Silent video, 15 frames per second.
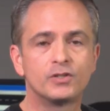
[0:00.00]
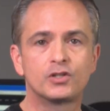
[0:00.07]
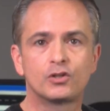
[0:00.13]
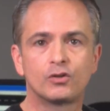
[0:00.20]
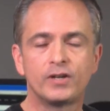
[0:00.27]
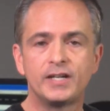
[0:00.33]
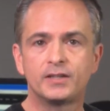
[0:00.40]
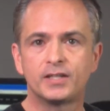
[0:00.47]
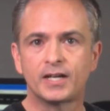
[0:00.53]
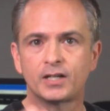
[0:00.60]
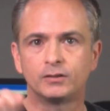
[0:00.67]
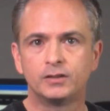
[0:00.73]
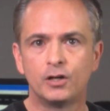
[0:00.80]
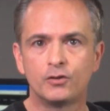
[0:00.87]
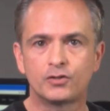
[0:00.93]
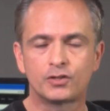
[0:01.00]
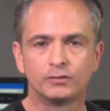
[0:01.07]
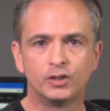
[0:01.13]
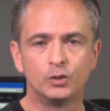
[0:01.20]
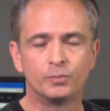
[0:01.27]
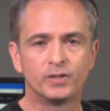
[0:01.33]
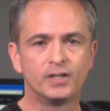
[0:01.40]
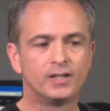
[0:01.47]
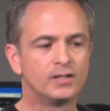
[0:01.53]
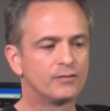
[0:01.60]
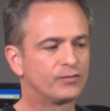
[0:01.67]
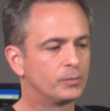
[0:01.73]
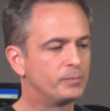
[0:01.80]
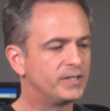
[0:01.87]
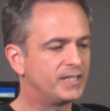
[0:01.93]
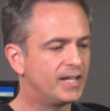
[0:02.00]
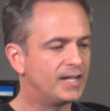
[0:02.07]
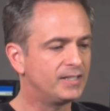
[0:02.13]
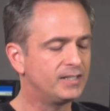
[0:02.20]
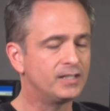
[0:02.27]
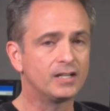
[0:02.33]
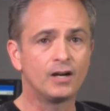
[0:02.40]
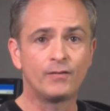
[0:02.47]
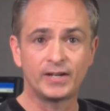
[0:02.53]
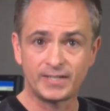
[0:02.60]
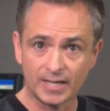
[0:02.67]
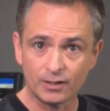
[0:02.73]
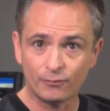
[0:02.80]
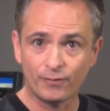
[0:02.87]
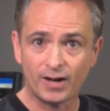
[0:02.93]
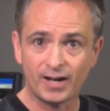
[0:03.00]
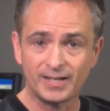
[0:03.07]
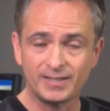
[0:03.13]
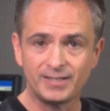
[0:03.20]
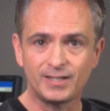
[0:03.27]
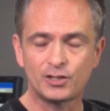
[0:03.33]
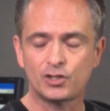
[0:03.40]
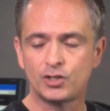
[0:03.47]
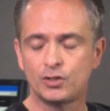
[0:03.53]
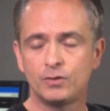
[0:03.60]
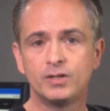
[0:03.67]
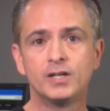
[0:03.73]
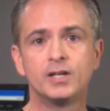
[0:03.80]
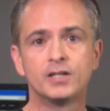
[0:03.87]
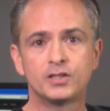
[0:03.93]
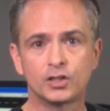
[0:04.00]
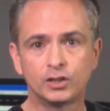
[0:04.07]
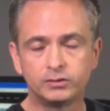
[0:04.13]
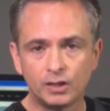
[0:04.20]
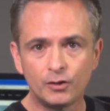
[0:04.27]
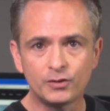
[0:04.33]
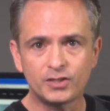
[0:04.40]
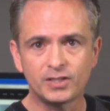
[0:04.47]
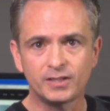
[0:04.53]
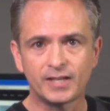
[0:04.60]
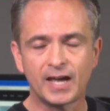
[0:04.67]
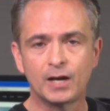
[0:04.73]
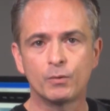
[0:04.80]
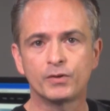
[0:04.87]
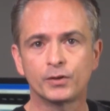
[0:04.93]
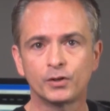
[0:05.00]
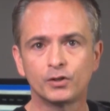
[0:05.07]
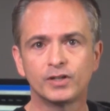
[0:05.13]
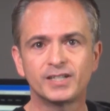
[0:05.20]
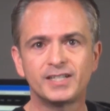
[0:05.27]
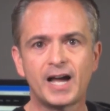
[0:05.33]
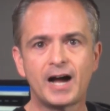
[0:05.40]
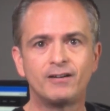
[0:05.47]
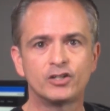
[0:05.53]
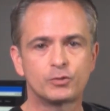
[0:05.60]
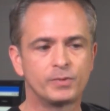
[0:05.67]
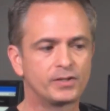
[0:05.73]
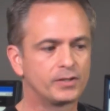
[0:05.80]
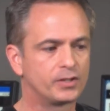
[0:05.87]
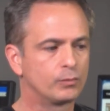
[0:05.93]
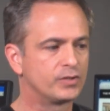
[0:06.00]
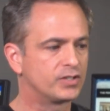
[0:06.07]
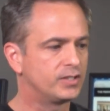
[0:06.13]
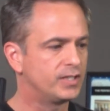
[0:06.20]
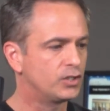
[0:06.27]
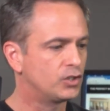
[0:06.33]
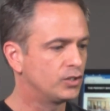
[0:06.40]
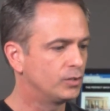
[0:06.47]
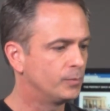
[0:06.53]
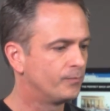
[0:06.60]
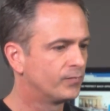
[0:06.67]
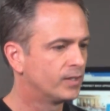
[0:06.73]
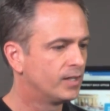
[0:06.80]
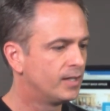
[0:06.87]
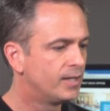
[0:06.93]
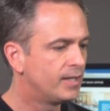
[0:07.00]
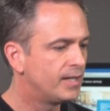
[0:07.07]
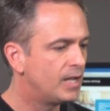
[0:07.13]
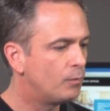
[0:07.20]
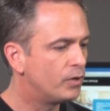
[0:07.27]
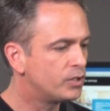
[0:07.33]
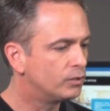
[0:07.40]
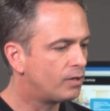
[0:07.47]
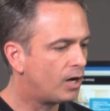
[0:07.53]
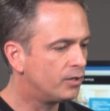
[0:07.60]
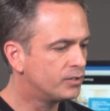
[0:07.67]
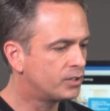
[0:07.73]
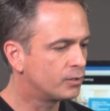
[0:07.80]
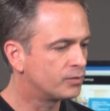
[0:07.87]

create that closed loop, from beginning of identifying the issue to closing that with her acknowledgement that there was an issue. And what you'll also